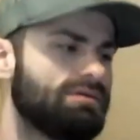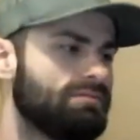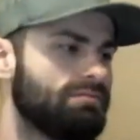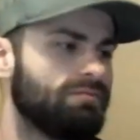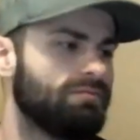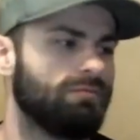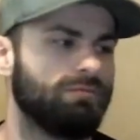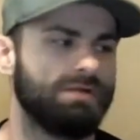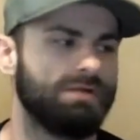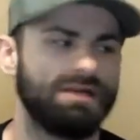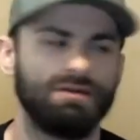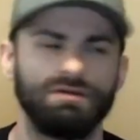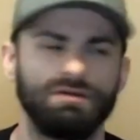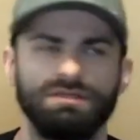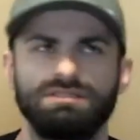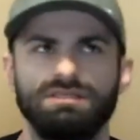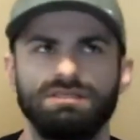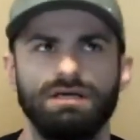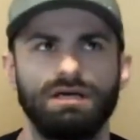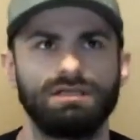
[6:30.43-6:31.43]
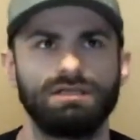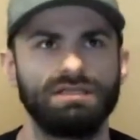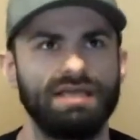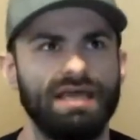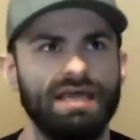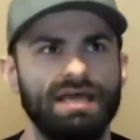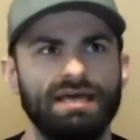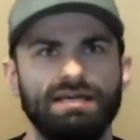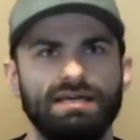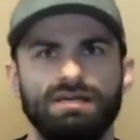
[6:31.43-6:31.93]
rear its ugly
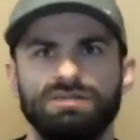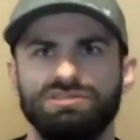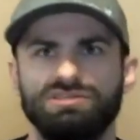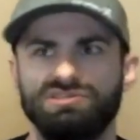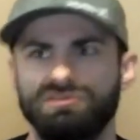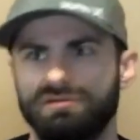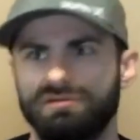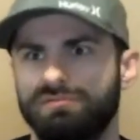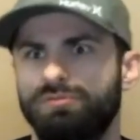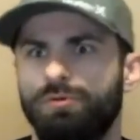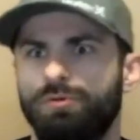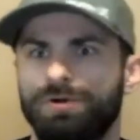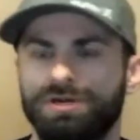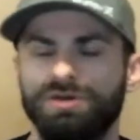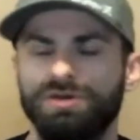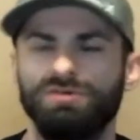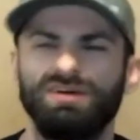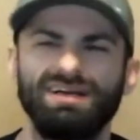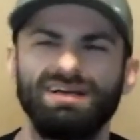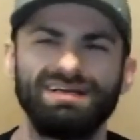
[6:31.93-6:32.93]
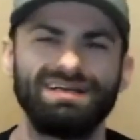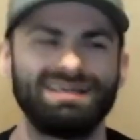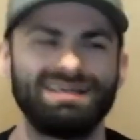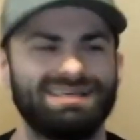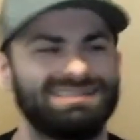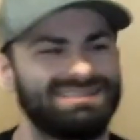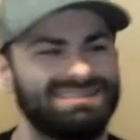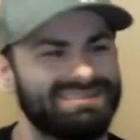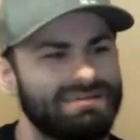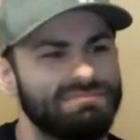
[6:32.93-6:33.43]
head at a certain point you're running.
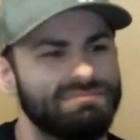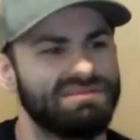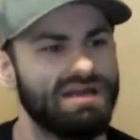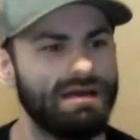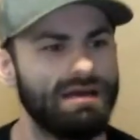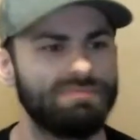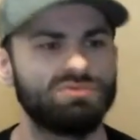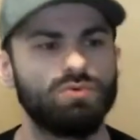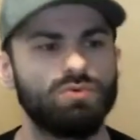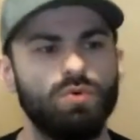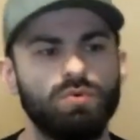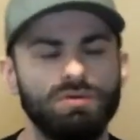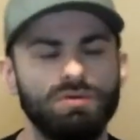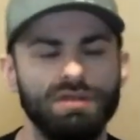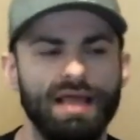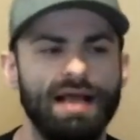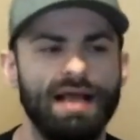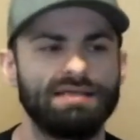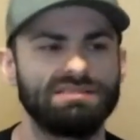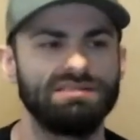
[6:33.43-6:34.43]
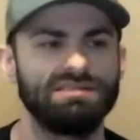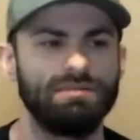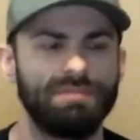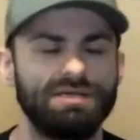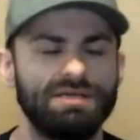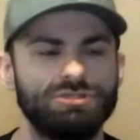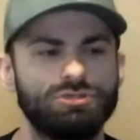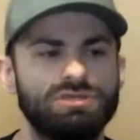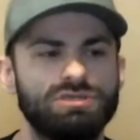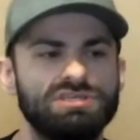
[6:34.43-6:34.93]
It sometimes will relax a little
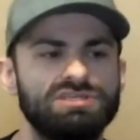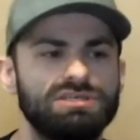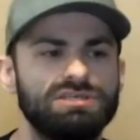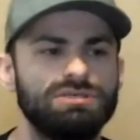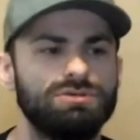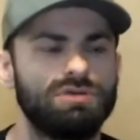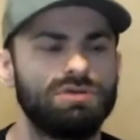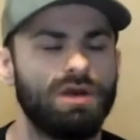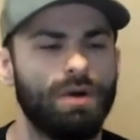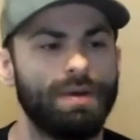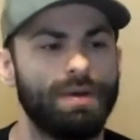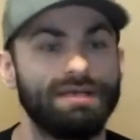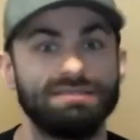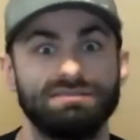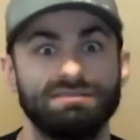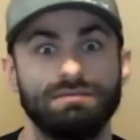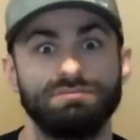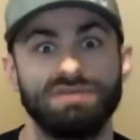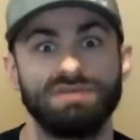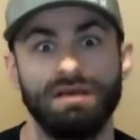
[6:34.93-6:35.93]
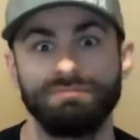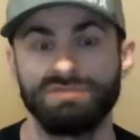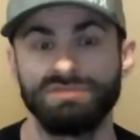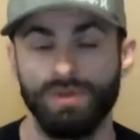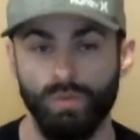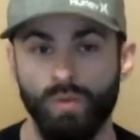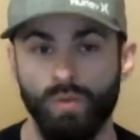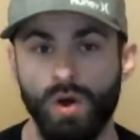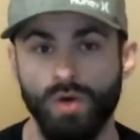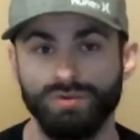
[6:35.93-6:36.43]
bit as you continue going, and sometimes
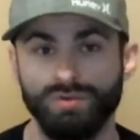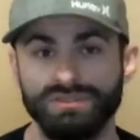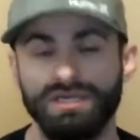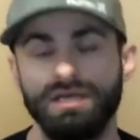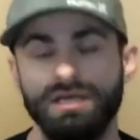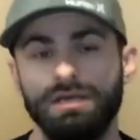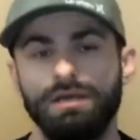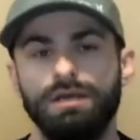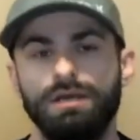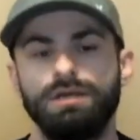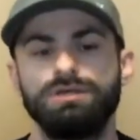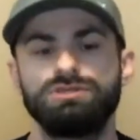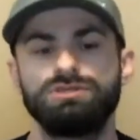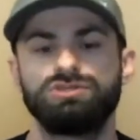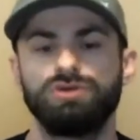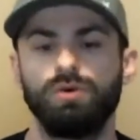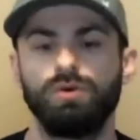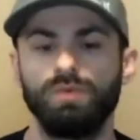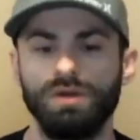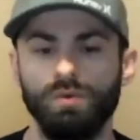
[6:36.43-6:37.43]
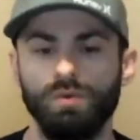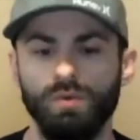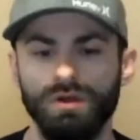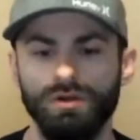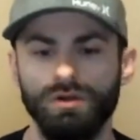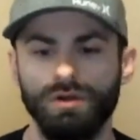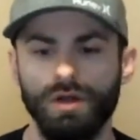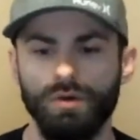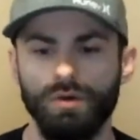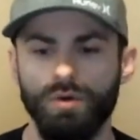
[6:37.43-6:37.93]
it won't. So we
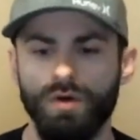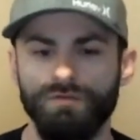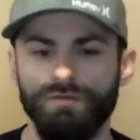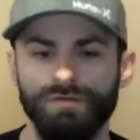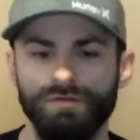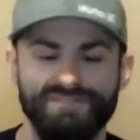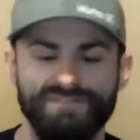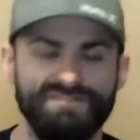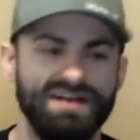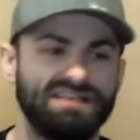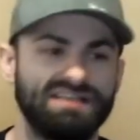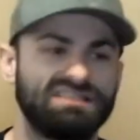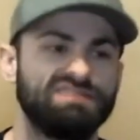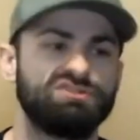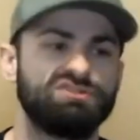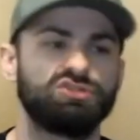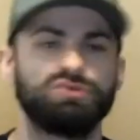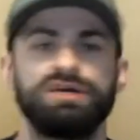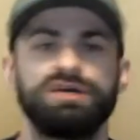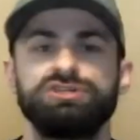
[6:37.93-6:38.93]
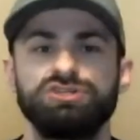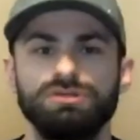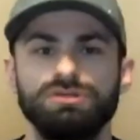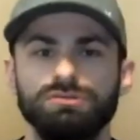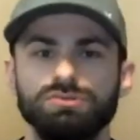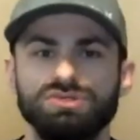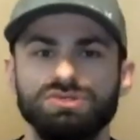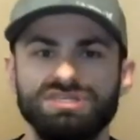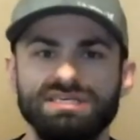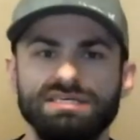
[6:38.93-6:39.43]
will go over effective stretching
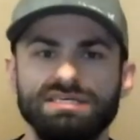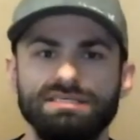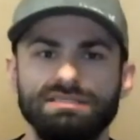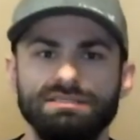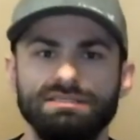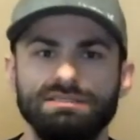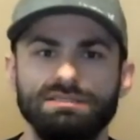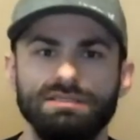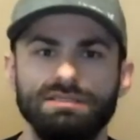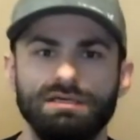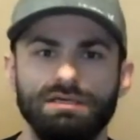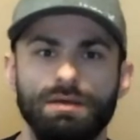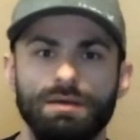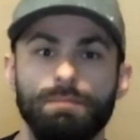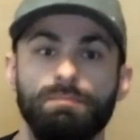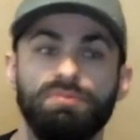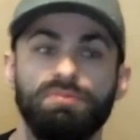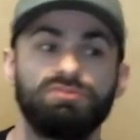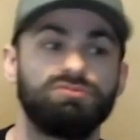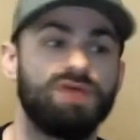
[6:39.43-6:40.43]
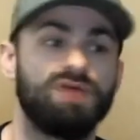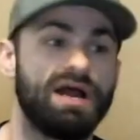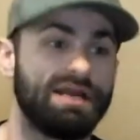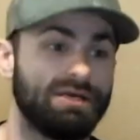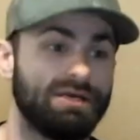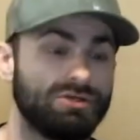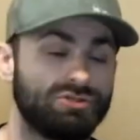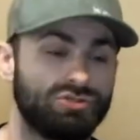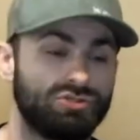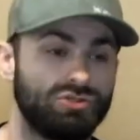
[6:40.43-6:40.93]
routines
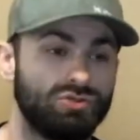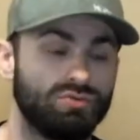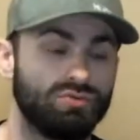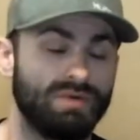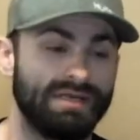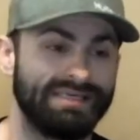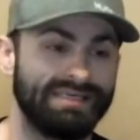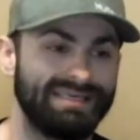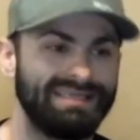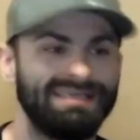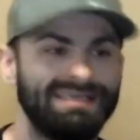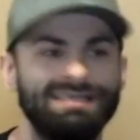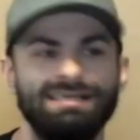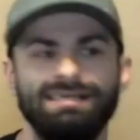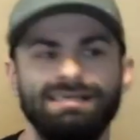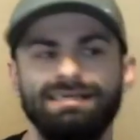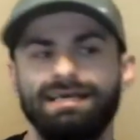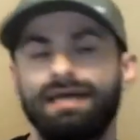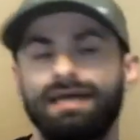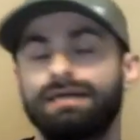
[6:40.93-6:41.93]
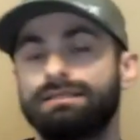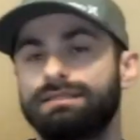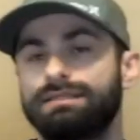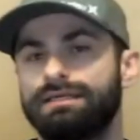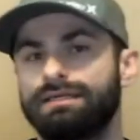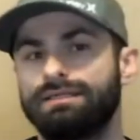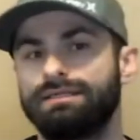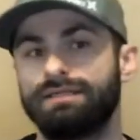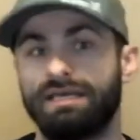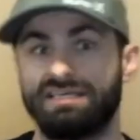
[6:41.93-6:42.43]
prior to running, and
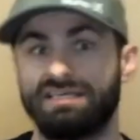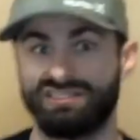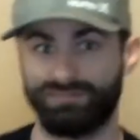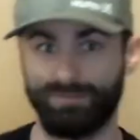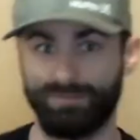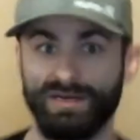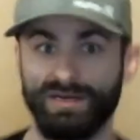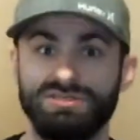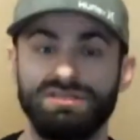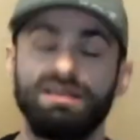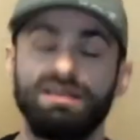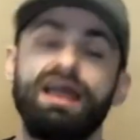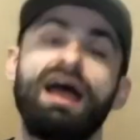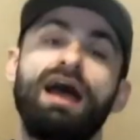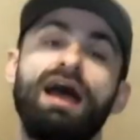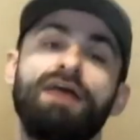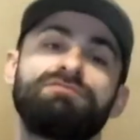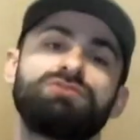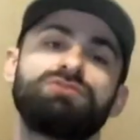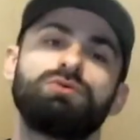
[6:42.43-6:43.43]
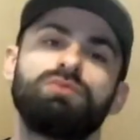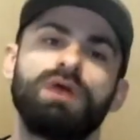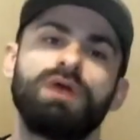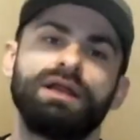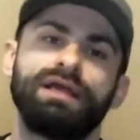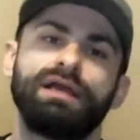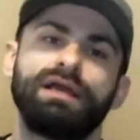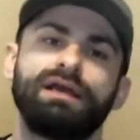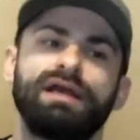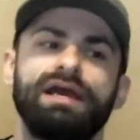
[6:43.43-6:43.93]
then especially after
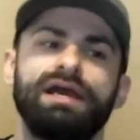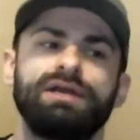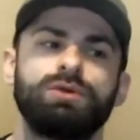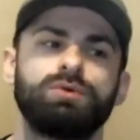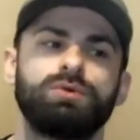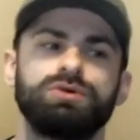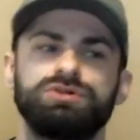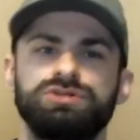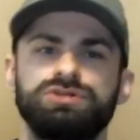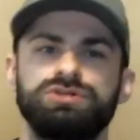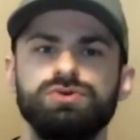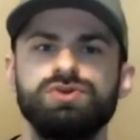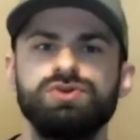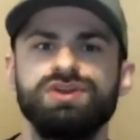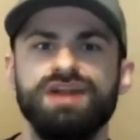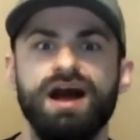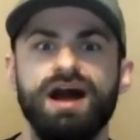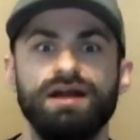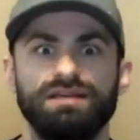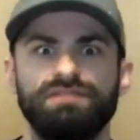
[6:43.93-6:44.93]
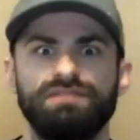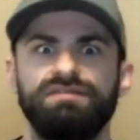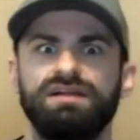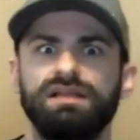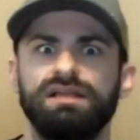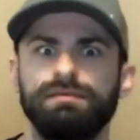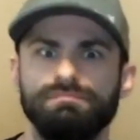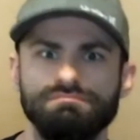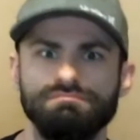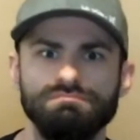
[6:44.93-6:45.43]
running, in order to not
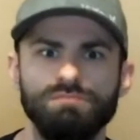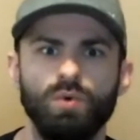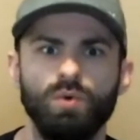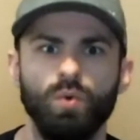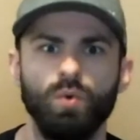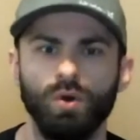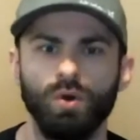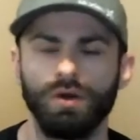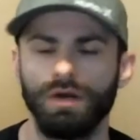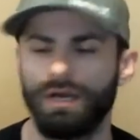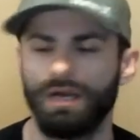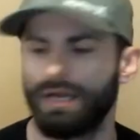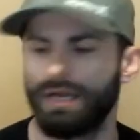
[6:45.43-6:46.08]
develop more